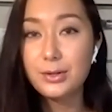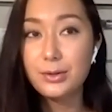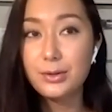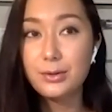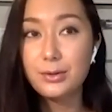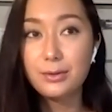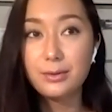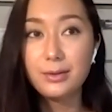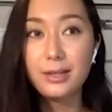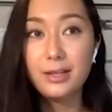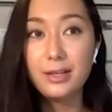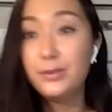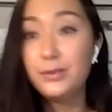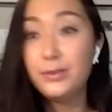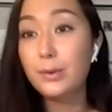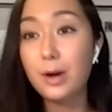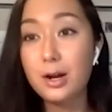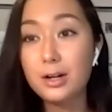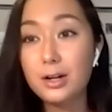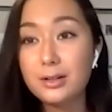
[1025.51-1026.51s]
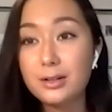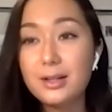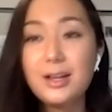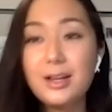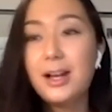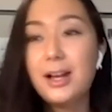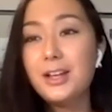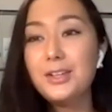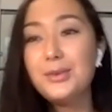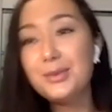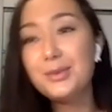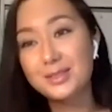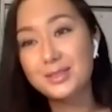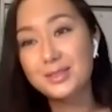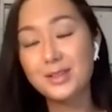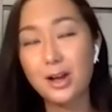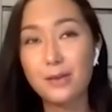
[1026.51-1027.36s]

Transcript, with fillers: So if you are, I'll use